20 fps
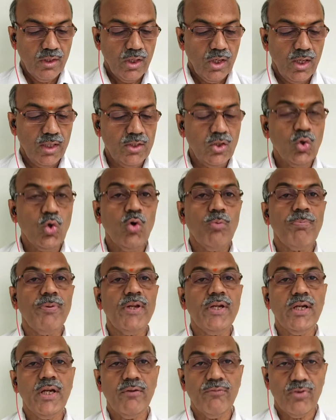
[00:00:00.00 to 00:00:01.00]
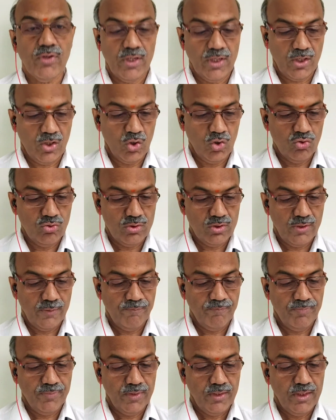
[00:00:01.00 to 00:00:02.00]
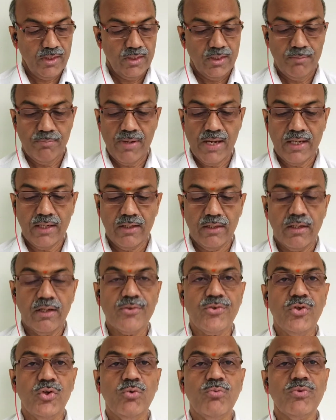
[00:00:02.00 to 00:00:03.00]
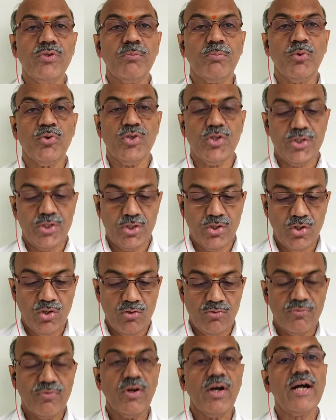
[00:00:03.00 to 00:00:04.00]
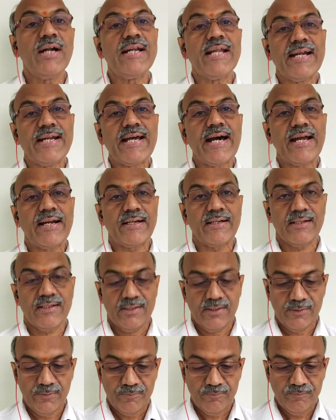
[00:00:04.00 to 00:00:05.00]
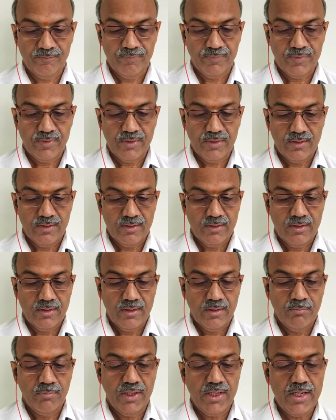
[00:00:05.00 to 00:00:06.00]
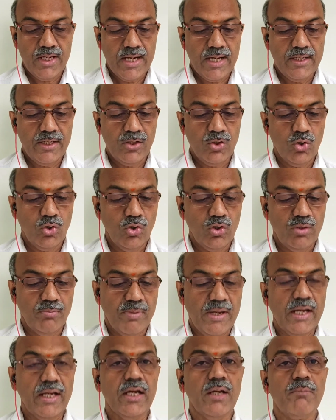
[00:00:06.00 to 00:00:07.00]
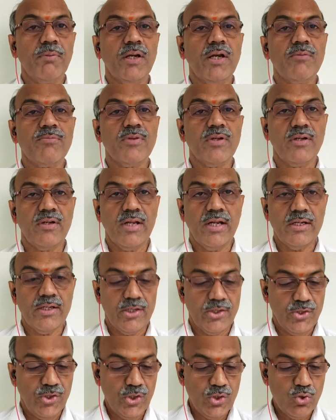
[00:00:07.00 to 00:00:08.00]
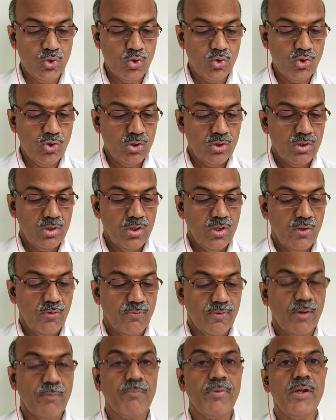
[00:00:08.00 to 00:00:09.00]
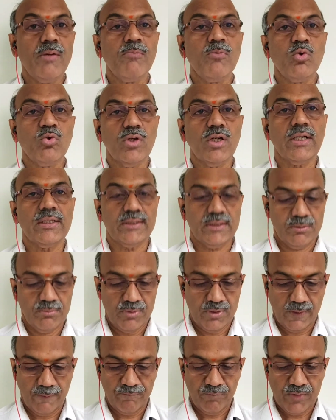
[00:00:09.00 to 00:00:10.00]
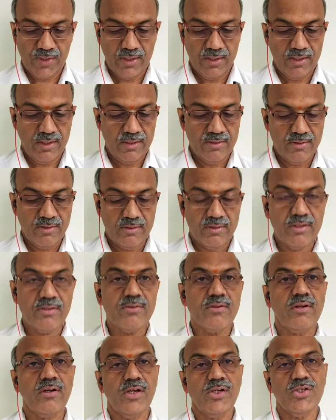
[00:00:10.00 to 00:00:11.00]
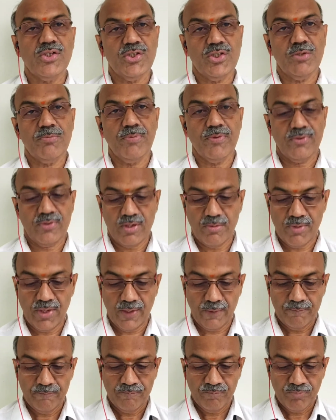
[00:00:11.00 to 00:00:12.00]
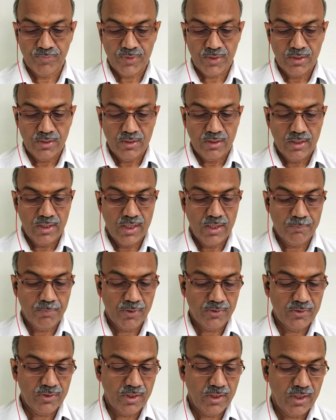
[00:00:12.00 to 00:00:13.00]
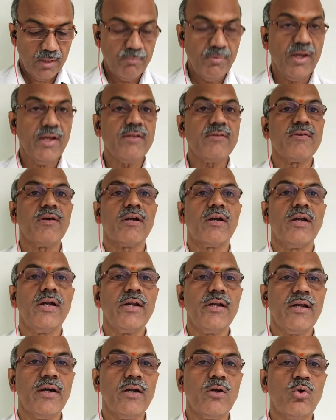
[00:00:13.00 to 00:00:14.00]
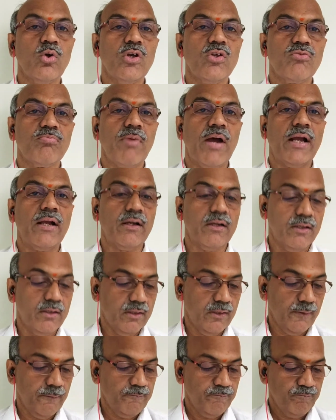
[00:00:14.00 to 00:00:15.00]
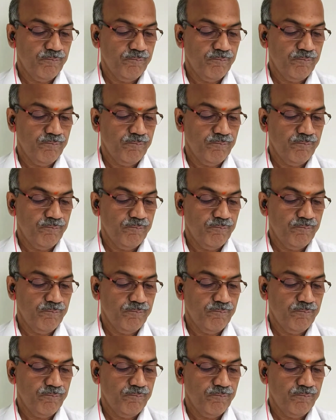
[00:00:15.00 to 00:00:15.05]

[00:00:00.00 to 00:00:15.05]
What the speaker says: On the opening of an account, the banker assumes the position of a debtor. Money handed over to the banker becomes a debt due from him to the customer, and hence this relationship is coming. A depositor remains a creditor to his banker,